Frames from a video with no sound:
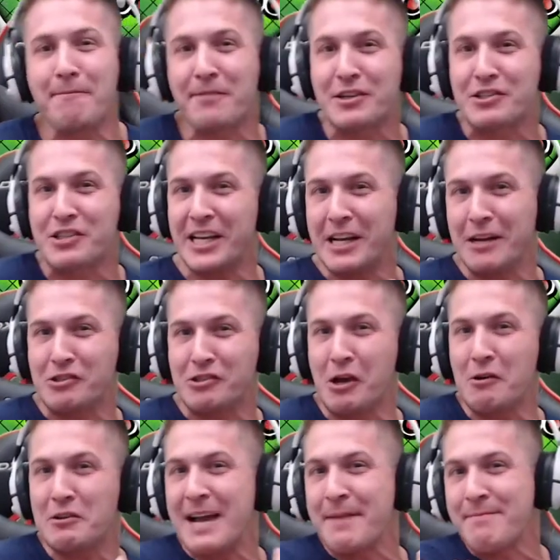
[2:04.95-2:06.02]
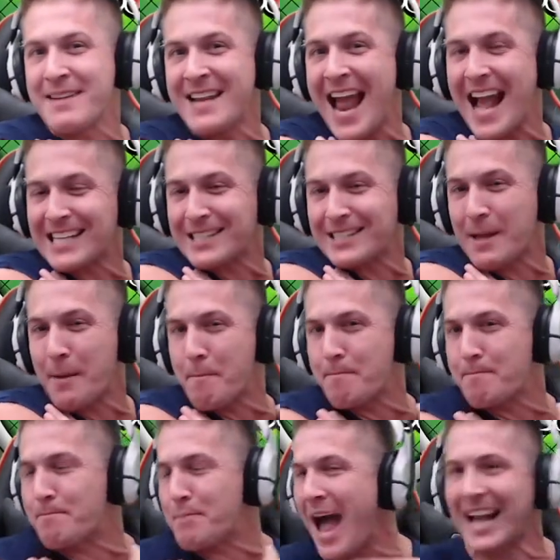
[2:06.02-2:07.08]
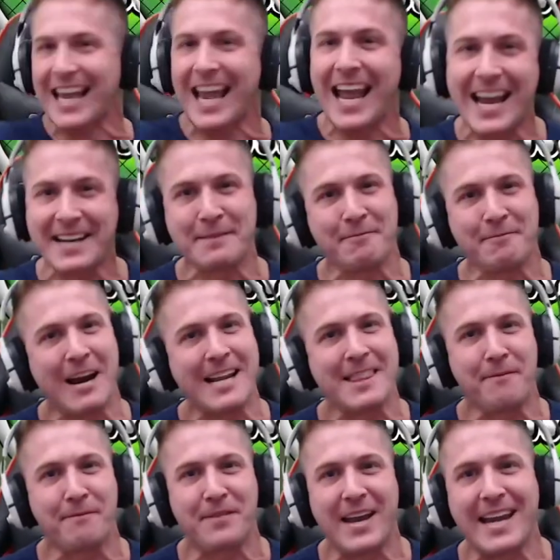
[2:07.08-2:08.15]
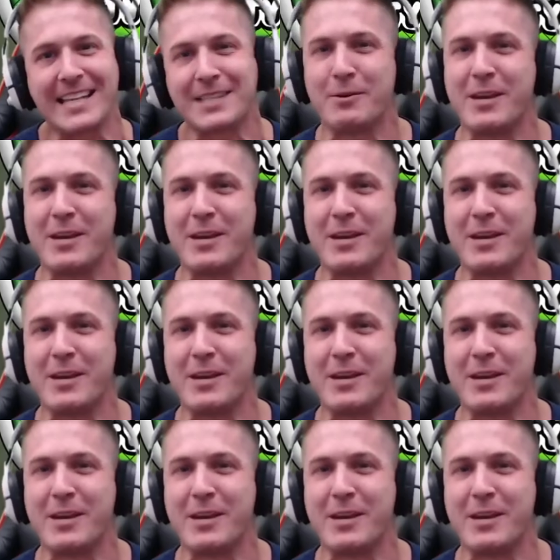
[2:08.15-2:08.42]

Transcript: Vegito shows up next The backhand him right in the face.